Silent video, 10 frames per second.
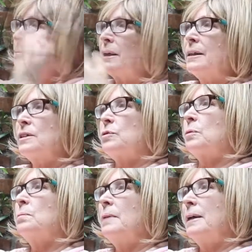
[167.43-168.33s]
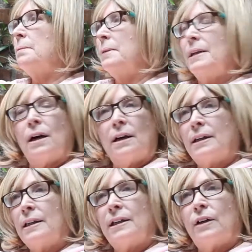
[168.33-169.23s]
My needs were made
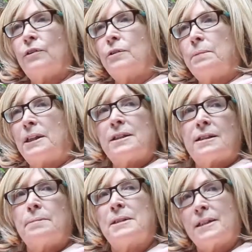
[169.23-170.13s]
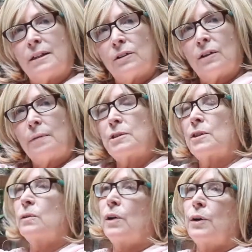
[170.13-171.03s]
beyond any other because I'm single, I was
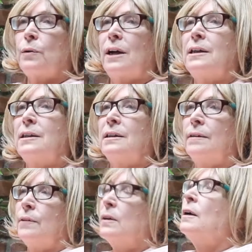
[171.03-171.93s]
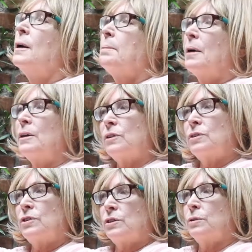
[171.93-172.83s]
alone, I didn't have a
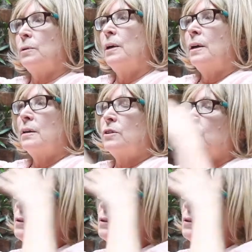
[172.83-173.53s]
partner to do